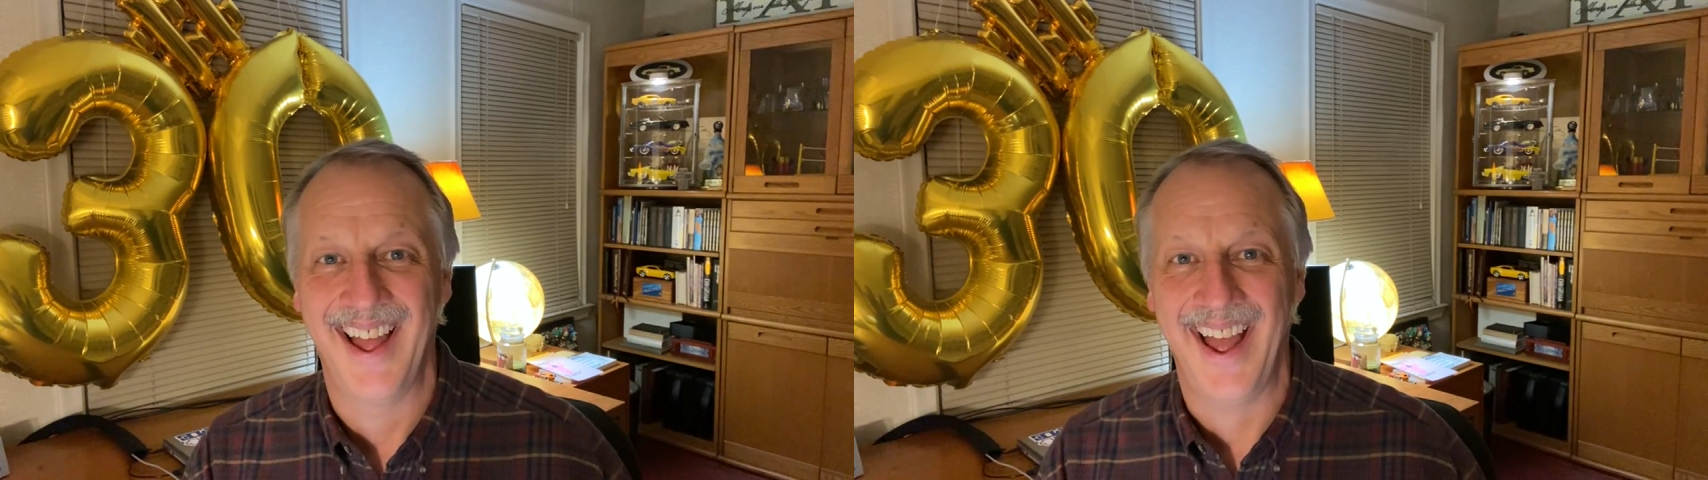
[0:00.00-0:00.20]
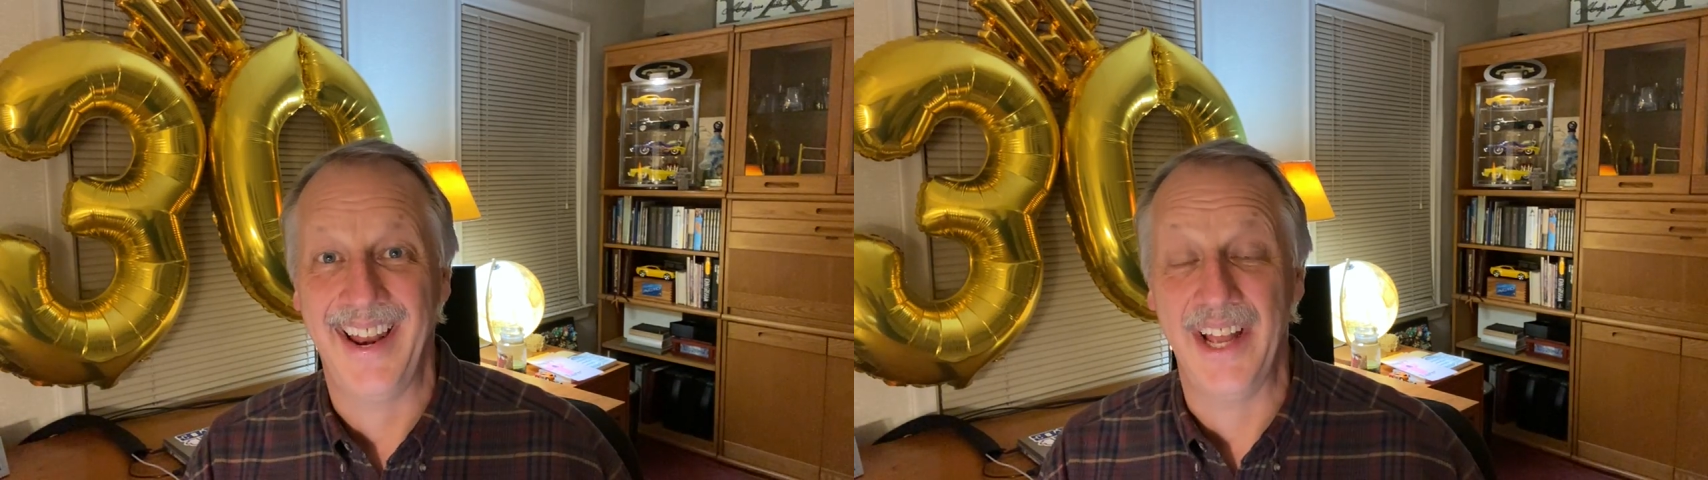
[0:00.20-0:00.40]

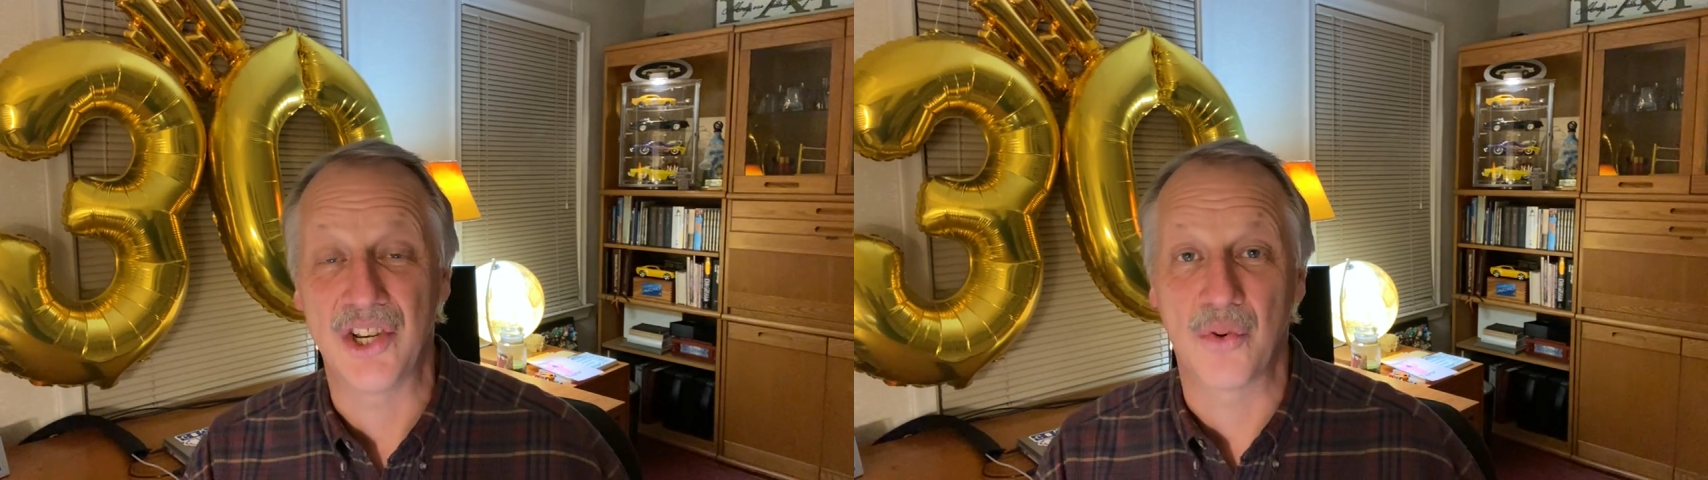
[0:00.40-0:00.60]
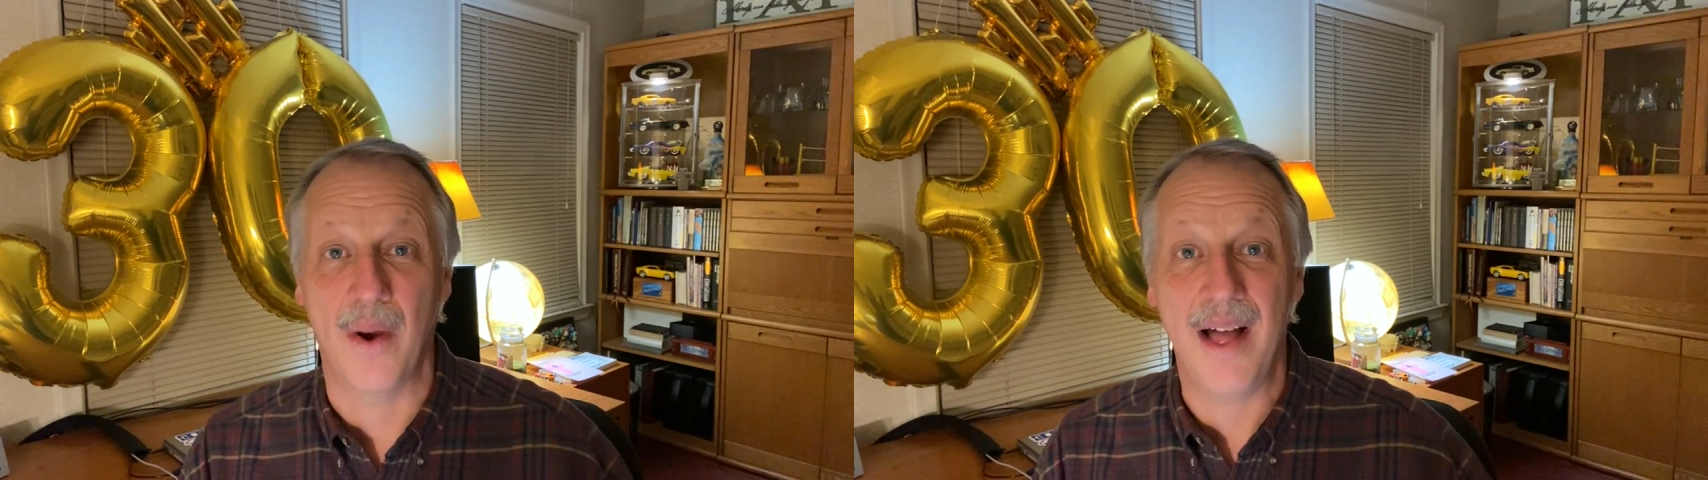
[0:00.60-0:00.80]
at
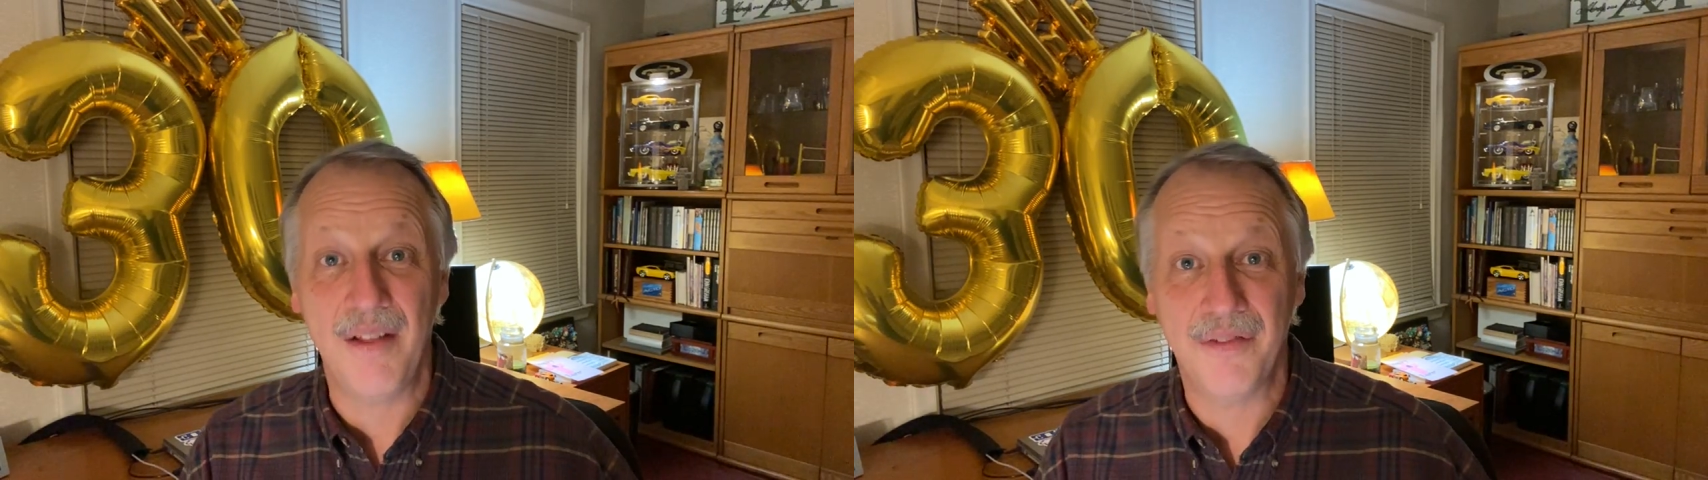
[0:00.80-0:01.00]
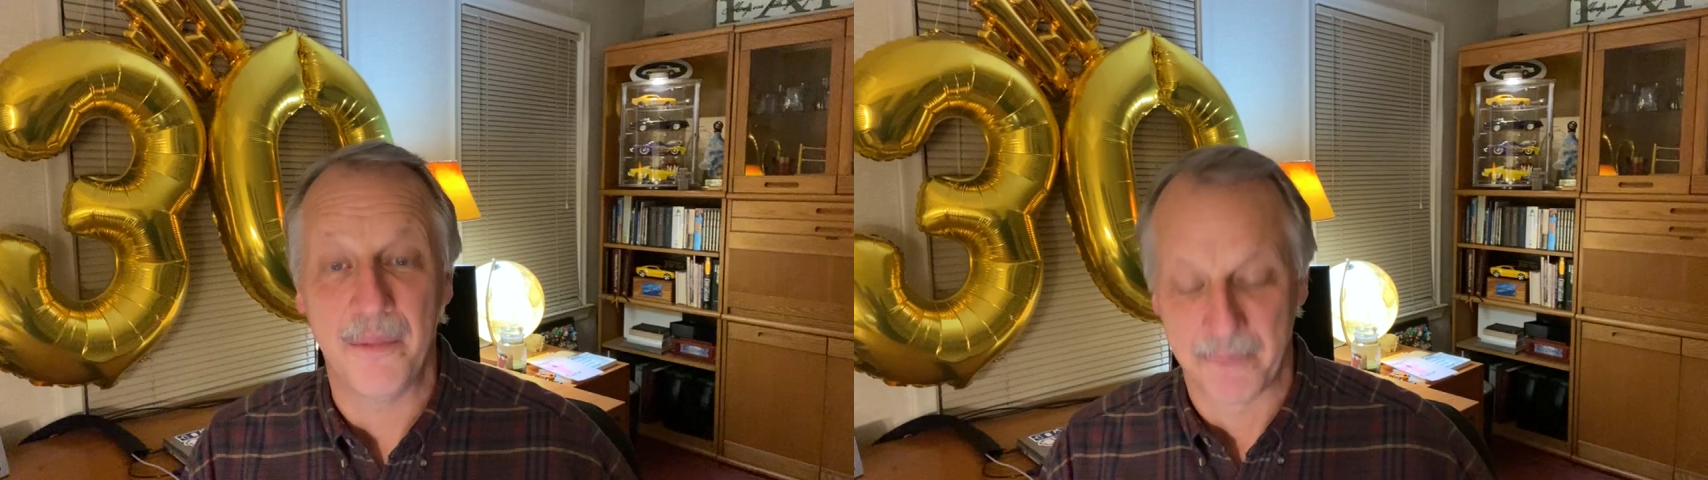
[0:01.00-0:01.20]
age
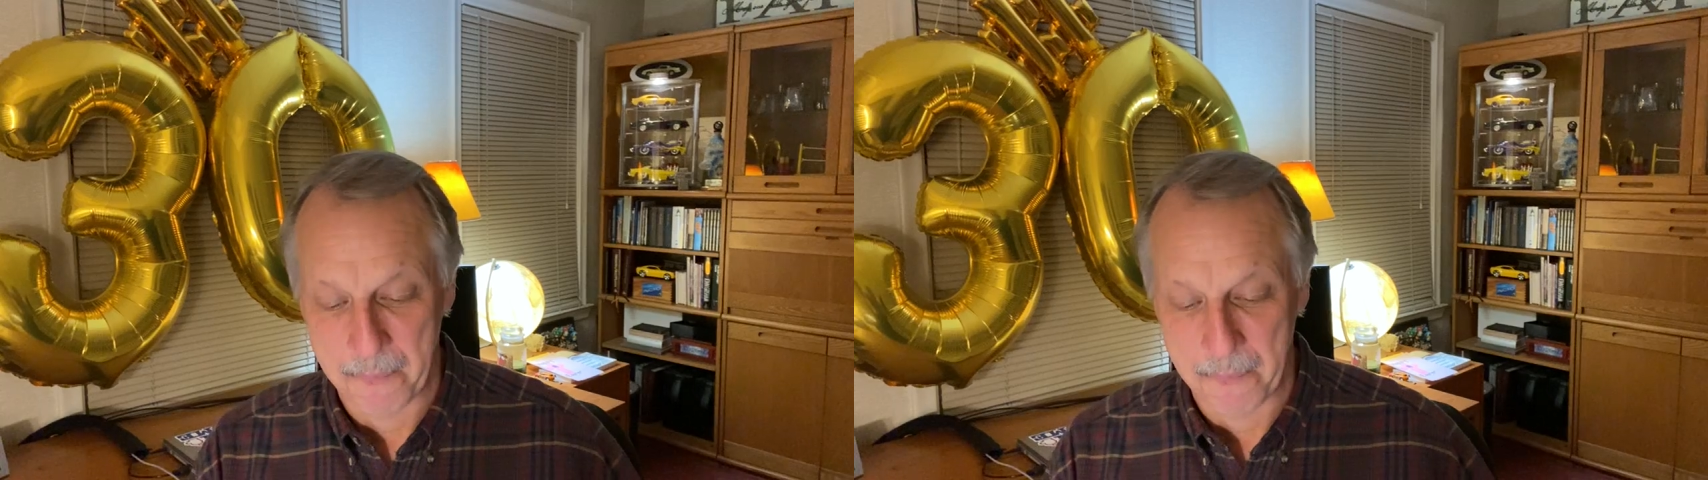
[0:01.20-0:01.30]
12